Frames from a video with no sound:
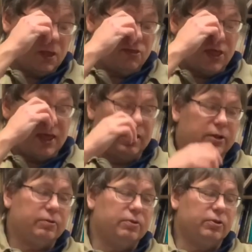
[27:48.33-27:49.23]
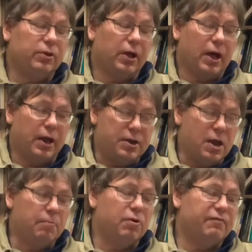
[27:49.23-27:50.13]
A
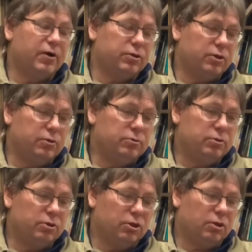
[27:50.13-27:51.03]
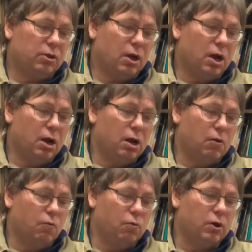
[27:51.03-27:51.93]
number of our students are
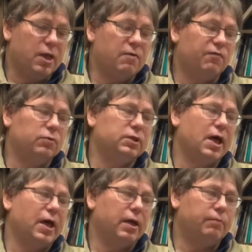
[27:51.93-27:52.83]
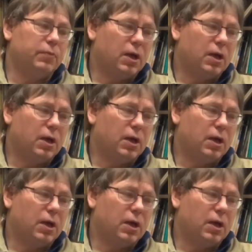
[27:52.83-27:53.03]
working full time,